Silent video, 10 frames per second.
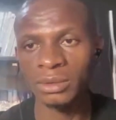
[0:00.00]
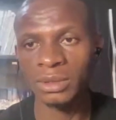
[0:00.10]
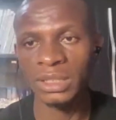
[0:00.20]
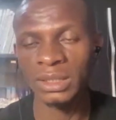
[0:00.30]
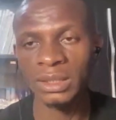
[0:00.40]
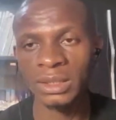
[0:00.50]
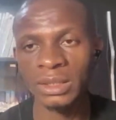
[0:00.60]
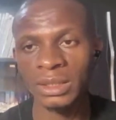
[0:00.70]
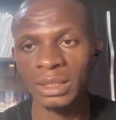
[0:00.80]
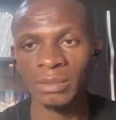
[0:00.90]

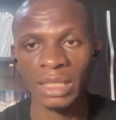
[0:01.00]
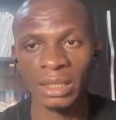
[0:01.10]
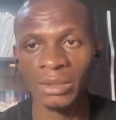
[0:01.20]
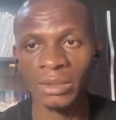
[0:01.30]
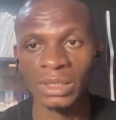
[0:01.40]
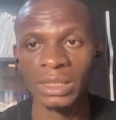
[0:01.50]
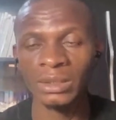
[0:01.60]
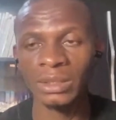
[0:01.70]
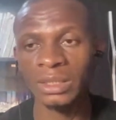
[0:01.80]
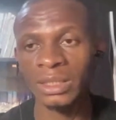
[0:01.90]
these are I
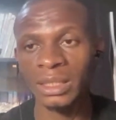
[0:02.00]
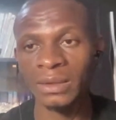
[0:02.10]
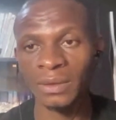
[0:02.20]
understand these are the